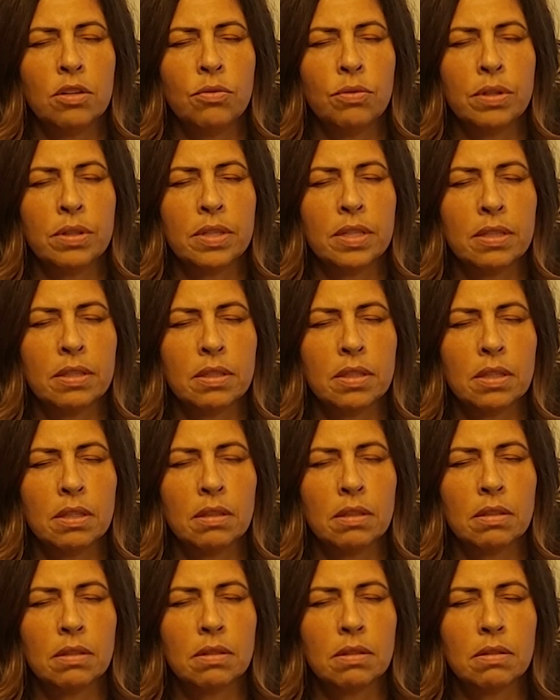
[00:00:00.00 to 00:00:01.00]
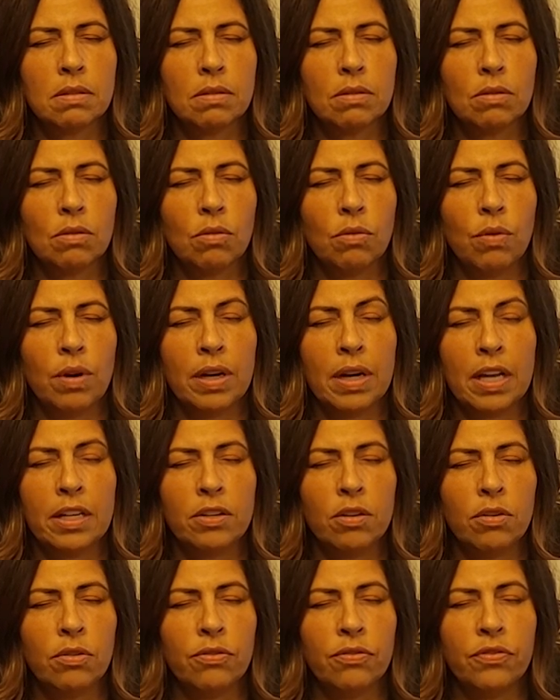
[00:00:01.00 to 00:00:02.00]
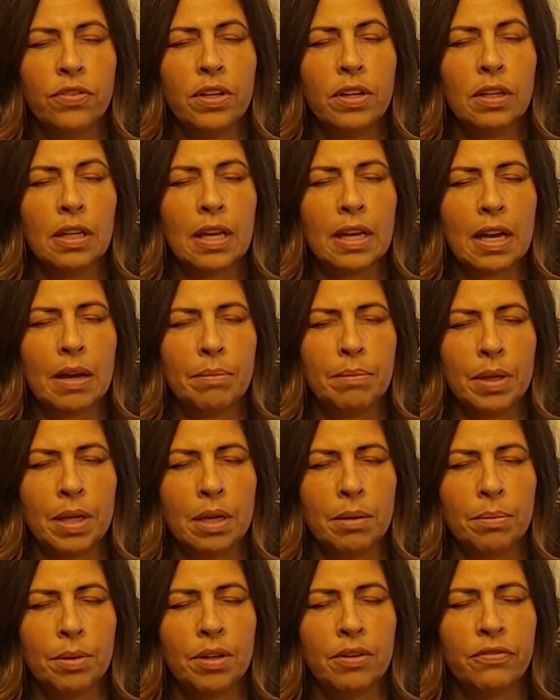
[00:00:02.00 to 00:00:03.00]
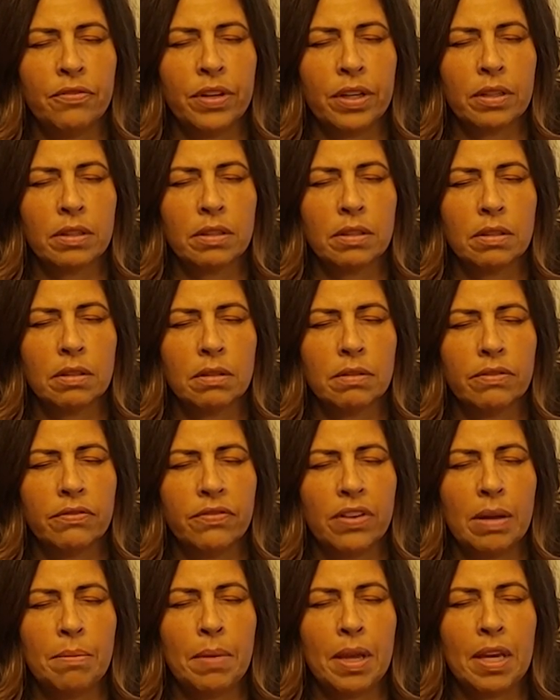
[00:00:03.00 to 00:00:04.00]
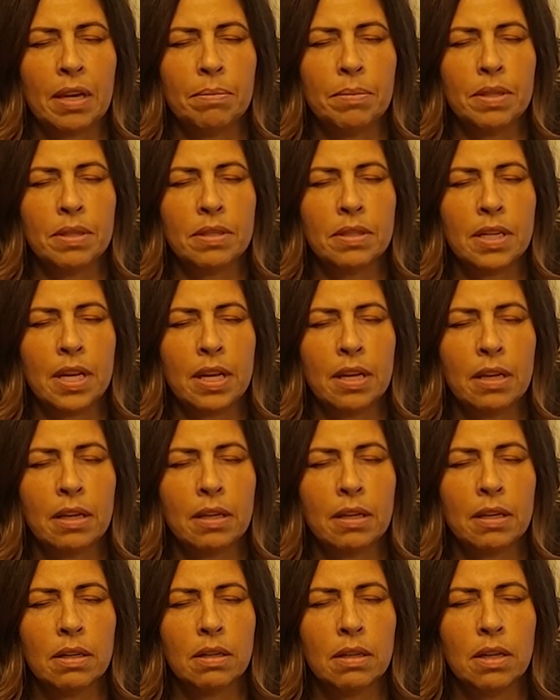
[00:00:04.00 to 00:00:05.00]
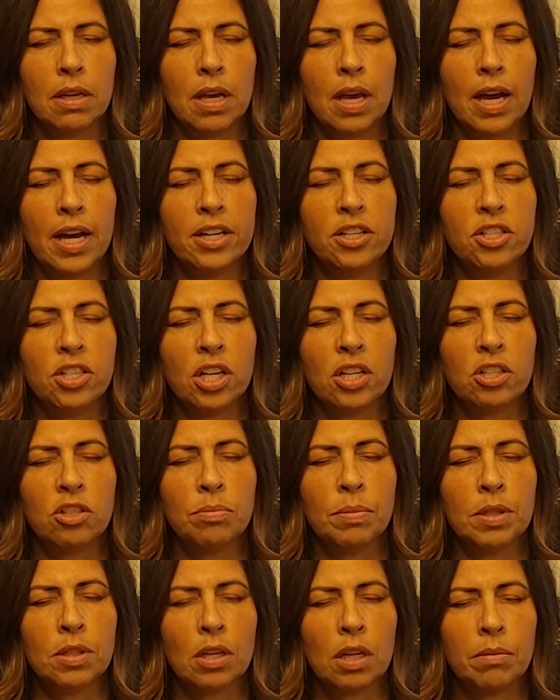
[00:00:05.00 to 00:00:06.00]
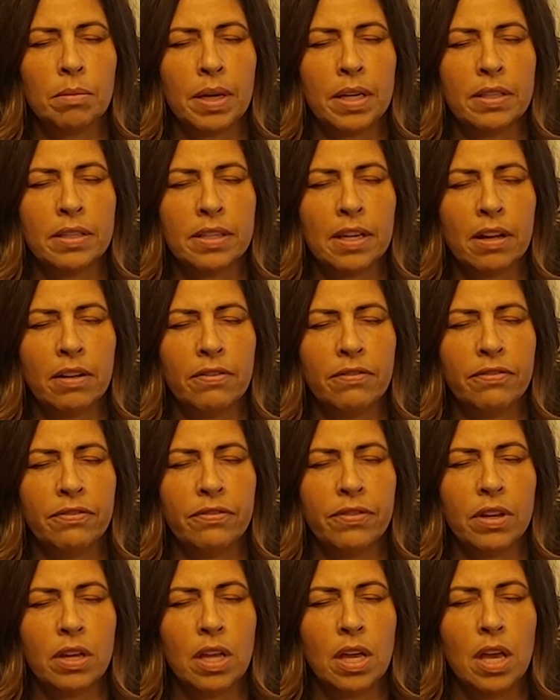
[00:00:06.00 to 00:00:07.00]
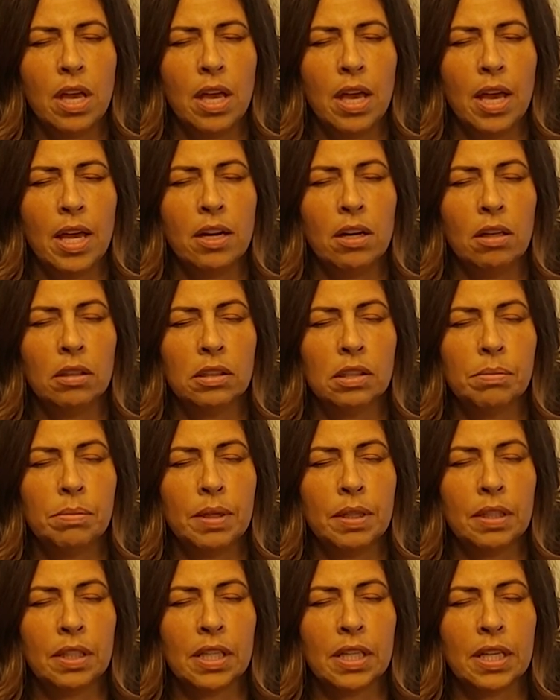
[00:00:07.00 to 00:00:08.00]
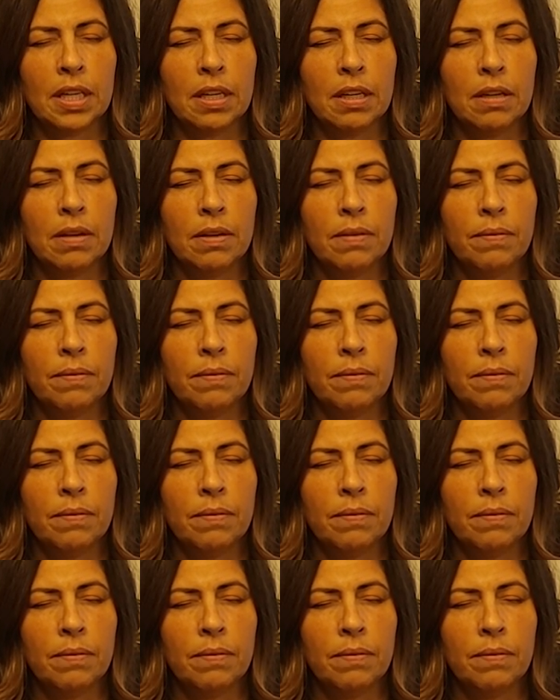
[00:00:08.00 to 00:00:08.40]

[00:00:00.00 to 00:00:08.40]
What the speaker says: in resistance when I don't feel like I'm being perfect. If I make a mistake, a judgment on myself, and ultimately